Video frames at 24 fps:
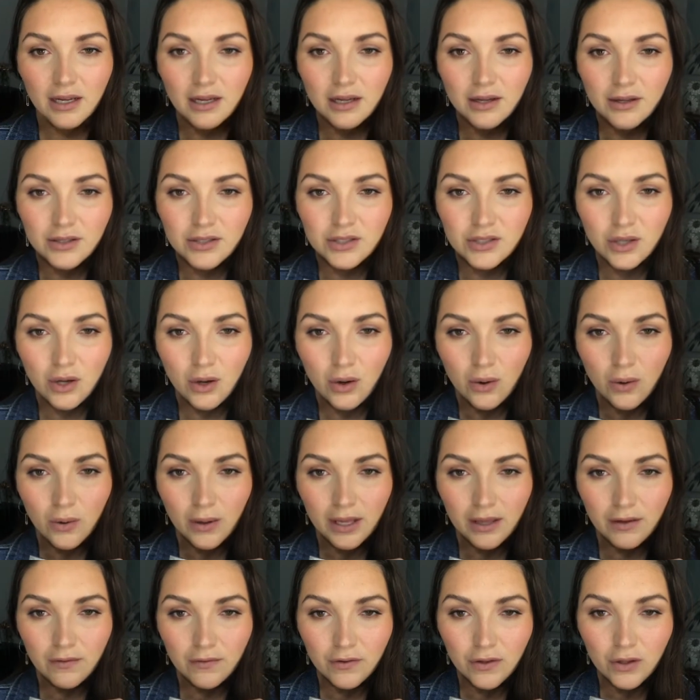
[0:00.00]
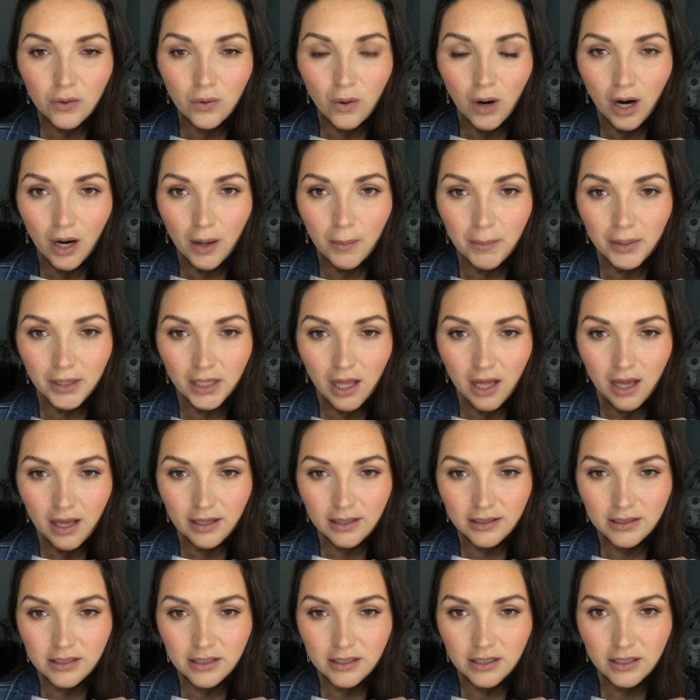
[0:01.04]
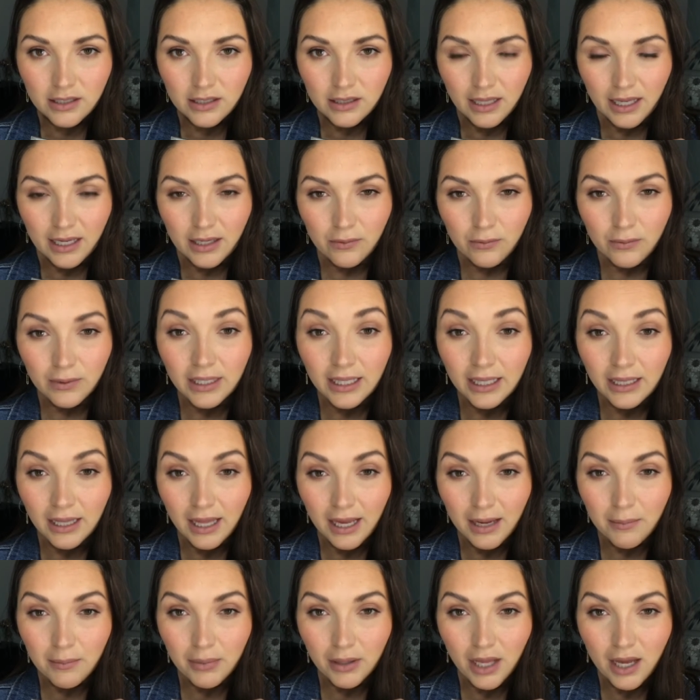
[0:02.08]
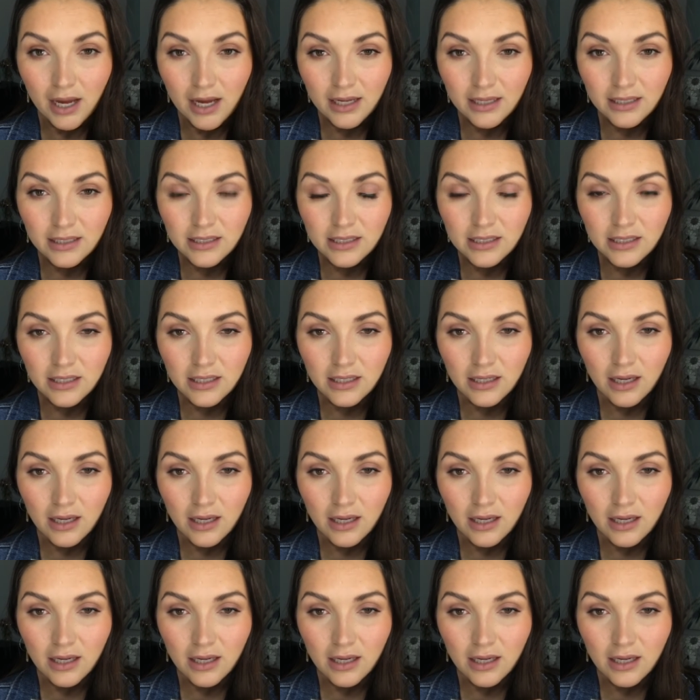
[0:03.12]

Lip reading: So if you are blonde, like really light blonde,